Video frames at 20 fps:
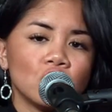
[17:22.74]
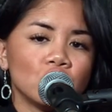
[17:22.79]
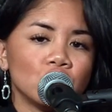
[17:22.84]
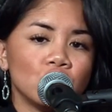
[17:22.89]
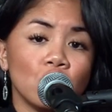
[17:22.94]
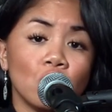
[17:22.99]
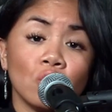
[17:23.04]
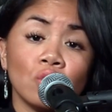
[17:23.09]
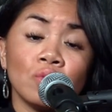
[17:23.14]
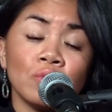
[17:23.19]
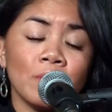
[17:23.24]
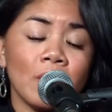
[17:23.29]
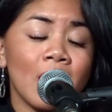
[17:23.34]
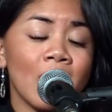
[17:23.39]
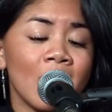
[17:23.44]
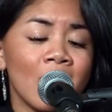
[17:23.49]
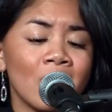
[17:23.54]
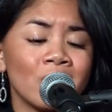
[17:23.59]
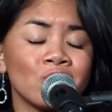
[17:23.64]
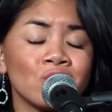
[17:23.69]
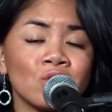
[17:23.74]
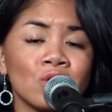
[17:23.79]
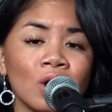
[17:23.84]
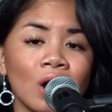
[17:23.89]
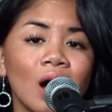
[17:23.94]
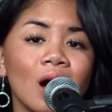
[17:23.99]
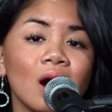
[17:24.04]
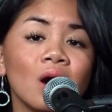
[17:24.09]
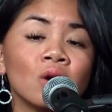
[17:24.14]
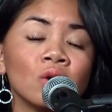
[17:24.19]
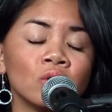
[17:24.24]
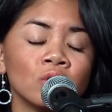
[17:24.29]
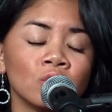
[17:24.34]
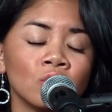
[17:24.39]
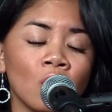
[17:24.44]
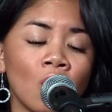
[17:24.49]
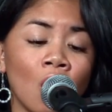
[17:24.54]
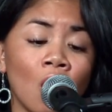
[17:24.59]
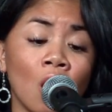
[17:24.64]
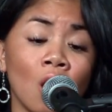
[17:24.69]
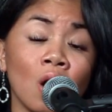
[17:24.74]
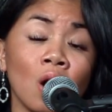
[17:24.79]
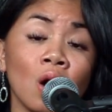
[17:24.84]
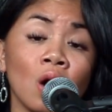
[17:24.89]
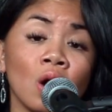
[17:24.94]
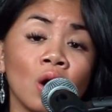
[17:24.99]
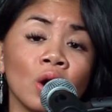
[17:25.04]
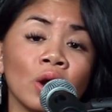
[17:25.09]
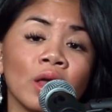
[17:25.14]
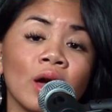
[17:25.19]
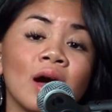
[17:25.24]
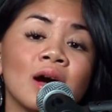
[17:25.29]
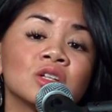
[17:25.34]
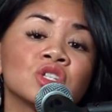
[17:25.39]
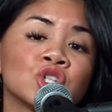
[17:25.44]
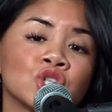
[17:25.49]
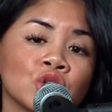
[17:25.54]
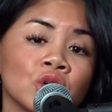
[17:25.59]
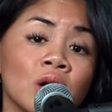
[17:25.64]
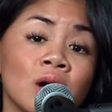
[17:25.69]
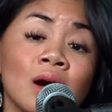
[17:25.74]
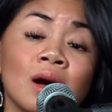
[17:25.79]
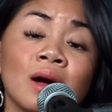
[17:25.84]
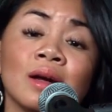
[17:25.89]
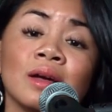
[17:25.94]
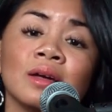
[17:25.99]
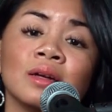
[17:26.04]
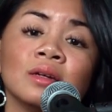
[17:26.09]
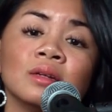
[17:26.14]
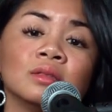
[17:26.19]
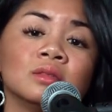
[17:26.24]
No matter how hard I try,